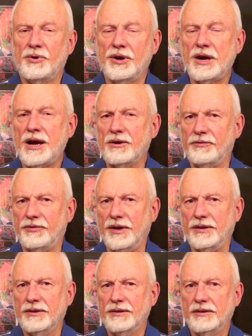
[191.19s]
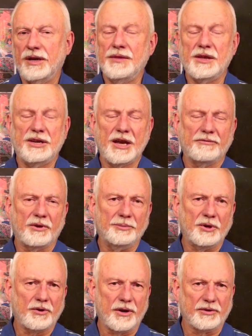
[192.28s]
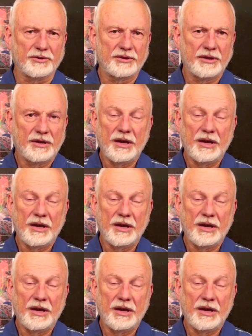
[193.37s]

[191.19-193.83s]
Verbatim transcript: pornography in the Denver murals